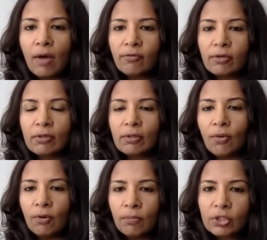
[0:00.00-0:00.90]
after the
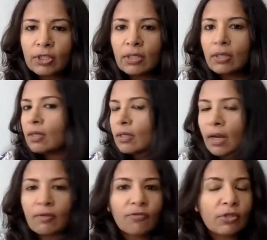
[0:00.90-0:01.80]
whole machine learning and
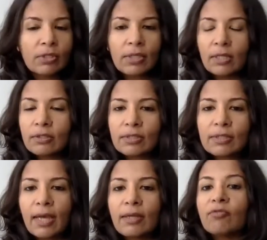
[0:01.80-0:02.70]
artificial intelligence
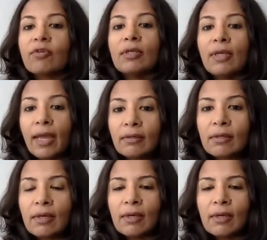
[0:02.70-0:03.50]
side of it yet.